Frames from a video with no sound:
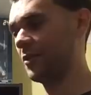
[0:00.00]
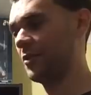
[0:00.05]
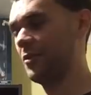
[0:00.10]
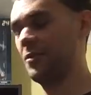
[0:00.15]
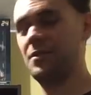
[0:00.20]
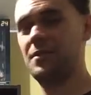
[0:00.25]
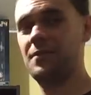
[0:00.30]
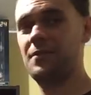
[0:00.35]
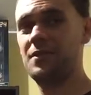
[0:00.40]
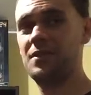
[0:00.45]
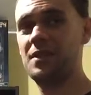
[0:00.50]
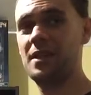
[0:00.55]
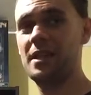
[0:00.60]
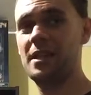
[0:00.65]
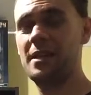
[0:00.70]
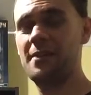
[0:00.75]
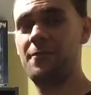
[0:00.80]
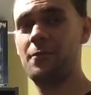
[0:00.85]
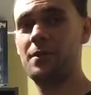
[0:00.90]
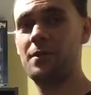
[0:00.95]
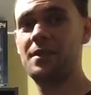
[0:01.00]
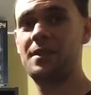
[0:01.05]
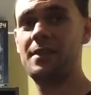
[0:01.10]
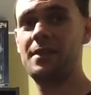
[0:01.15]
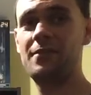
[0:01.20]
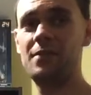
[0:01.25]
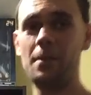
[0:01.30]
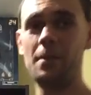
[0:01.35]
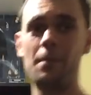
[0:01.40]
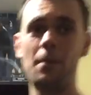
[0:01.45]
because if it's an
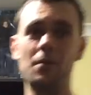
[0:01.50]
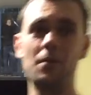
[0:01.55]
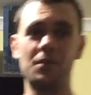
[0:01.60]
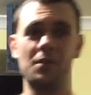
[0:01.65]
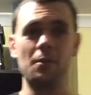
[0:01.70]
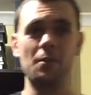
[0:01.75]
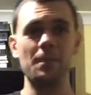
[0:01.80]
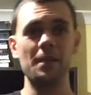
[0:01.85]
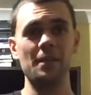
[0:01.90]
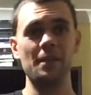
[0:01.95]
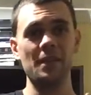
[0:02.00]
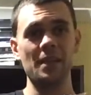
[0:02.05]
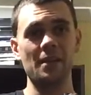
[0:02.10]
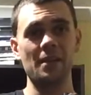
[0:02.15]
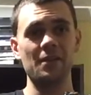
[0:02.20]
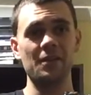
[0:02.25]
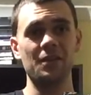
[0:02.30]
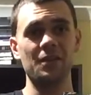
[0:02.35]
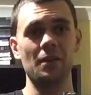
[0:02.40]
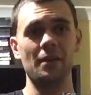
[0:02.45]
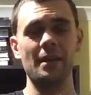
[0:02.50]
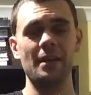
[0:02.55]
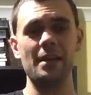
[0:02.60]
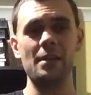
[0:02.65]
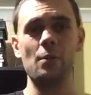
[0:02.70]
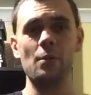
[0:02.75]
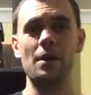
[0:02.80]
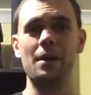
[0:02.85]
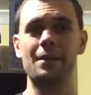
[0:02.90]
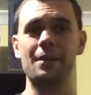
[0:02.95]
AK-47, the bolt's going to be on the other side
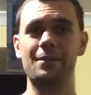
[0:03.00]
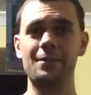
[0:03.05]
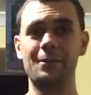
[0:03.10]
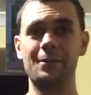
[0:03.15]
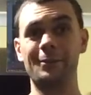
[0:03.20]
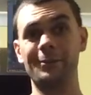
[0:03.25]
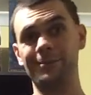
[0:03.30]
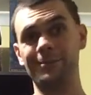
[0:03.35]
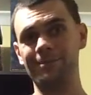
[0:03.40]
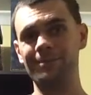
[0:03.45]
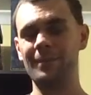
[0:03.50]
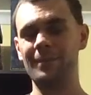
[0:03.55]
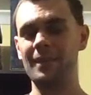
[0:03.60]
anyway. So